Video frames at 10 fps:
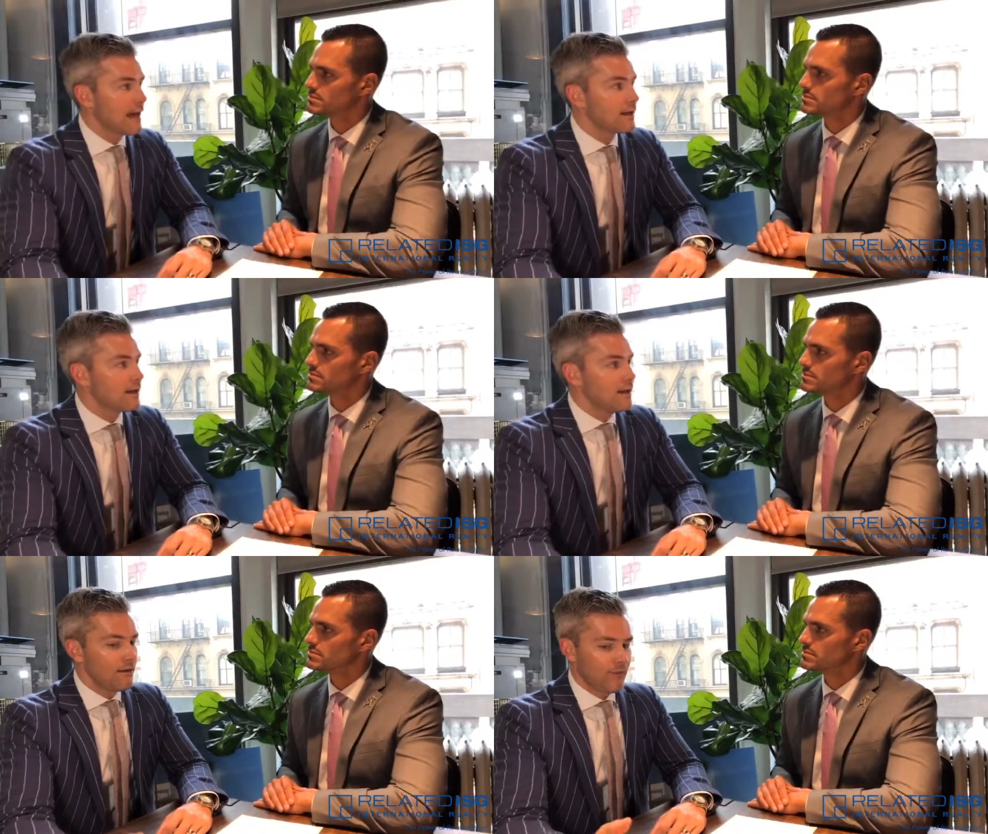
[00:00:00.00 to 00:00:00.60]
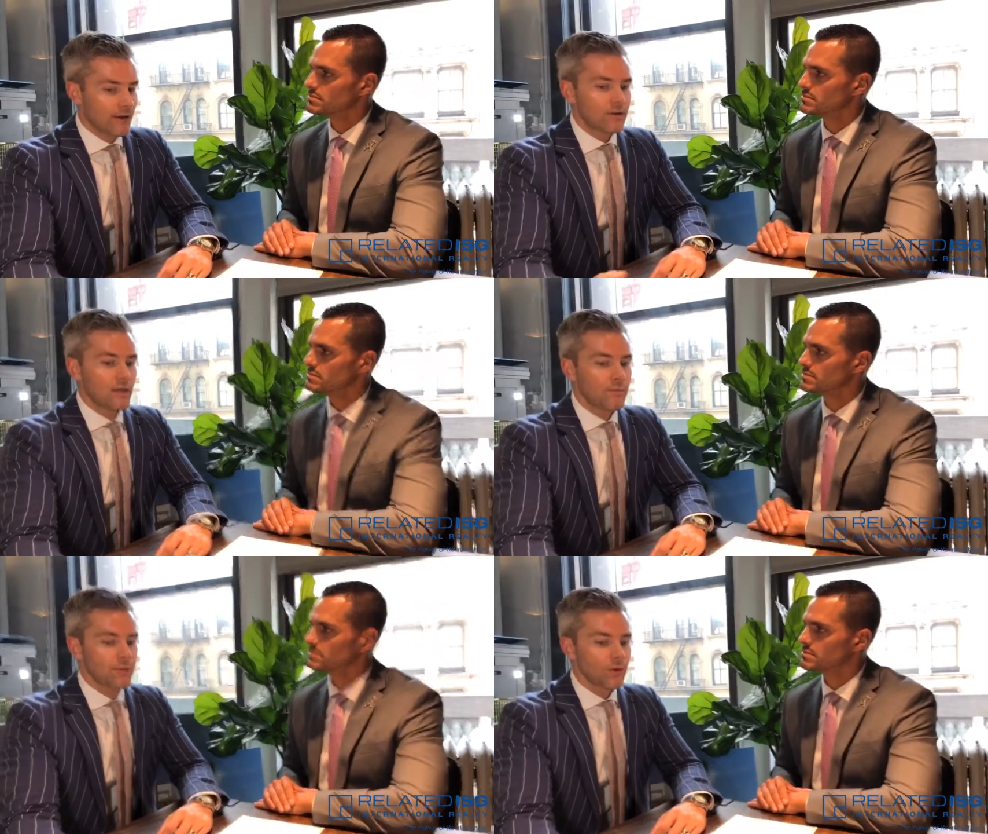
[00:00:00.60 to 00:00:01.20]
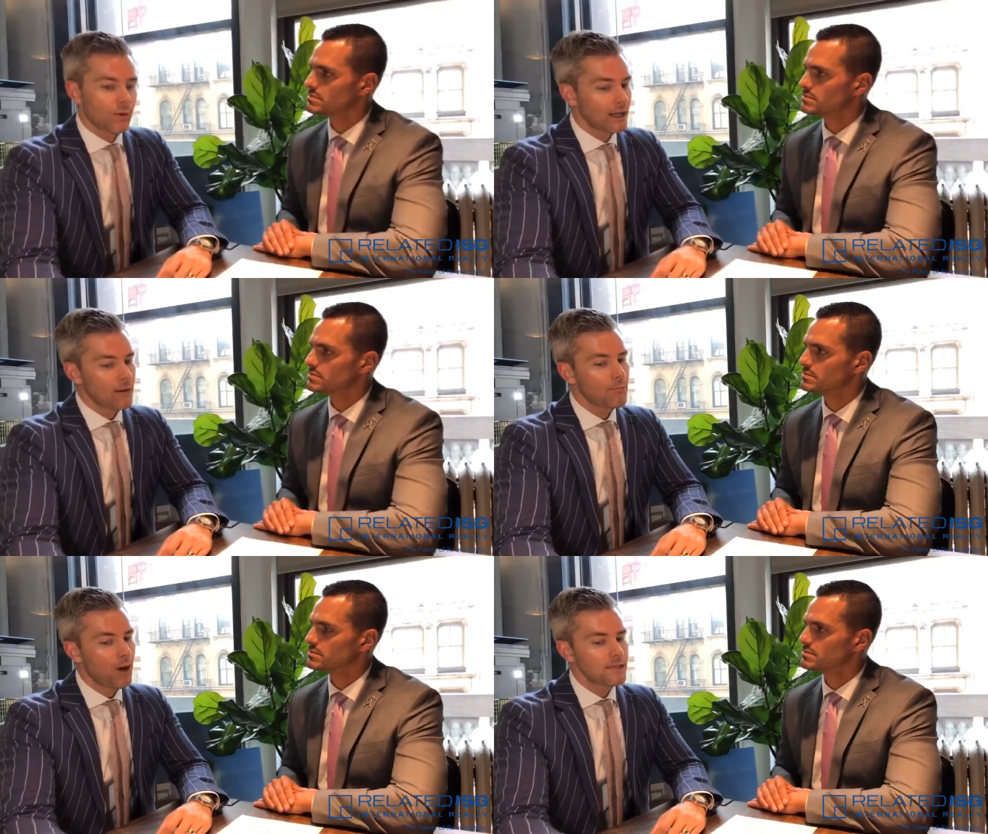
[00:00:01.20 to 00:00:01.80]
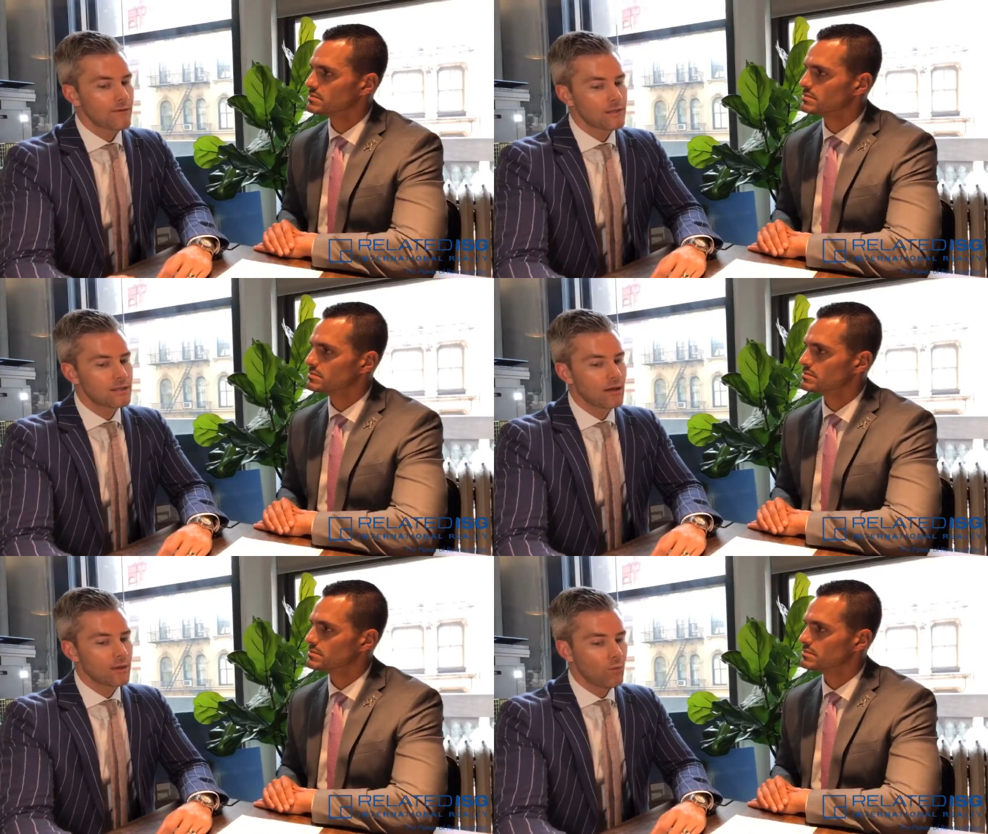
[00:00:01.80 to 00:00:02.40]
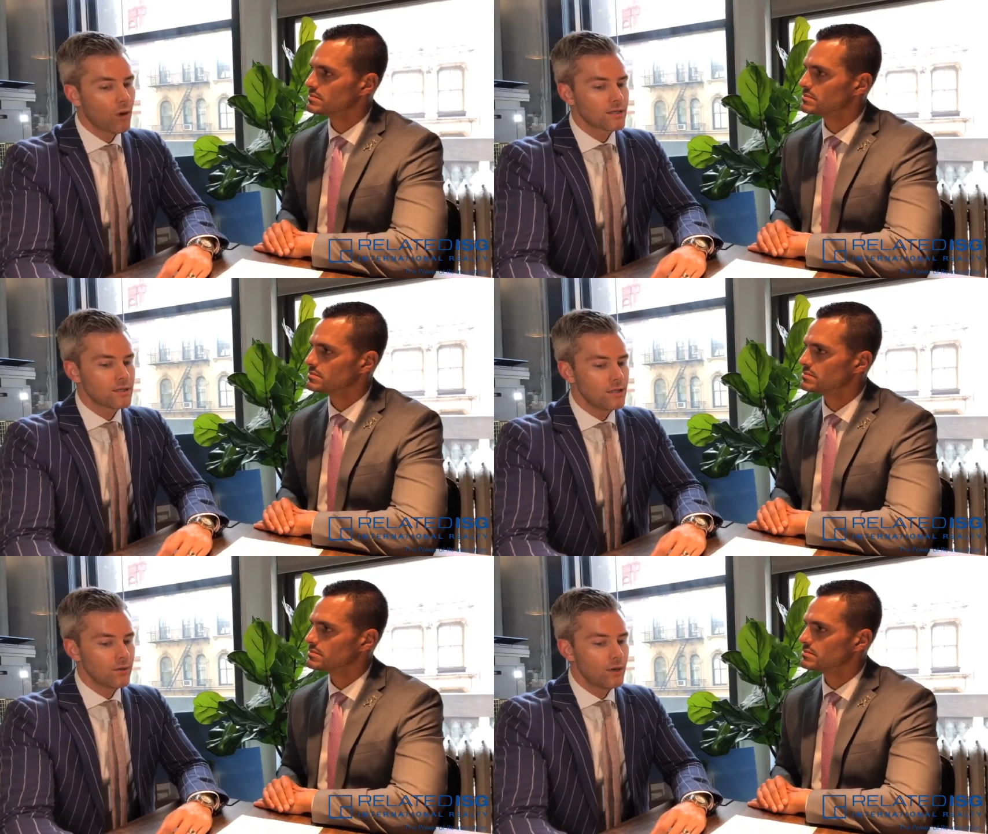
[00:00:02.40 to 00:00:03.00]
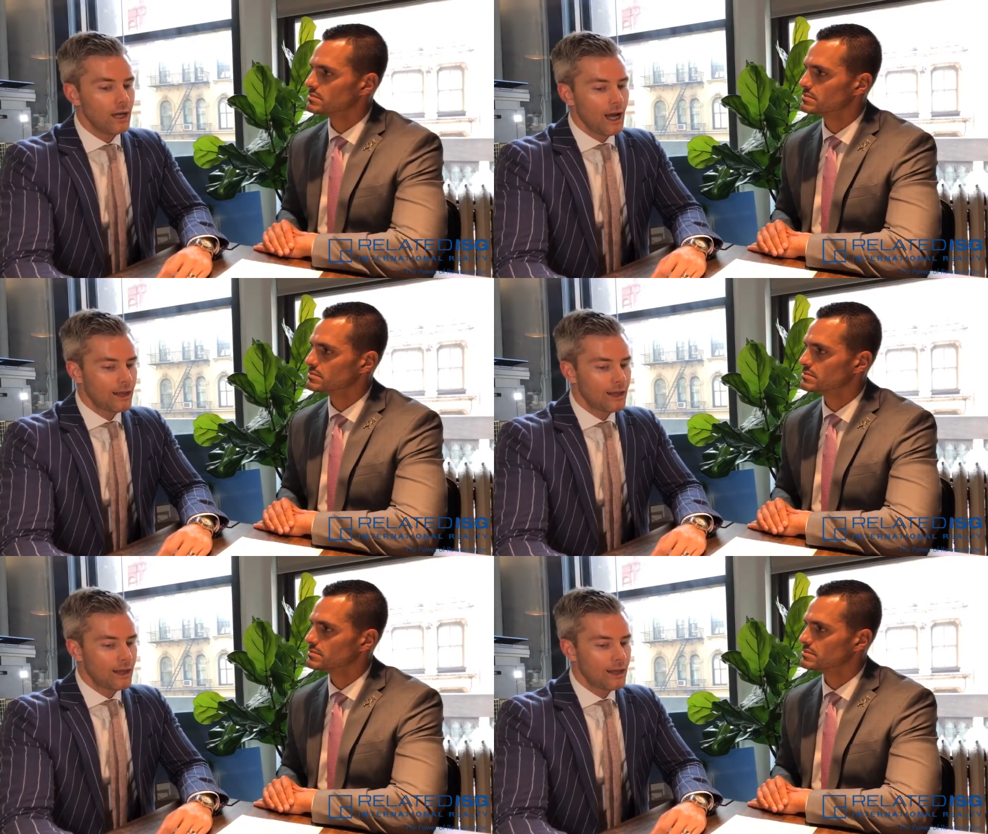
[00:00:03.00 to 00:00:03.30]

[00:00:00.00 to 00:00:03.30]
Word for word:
Speaker 1: day. Finder, keeper, doer, without a boss having to tell me what to do,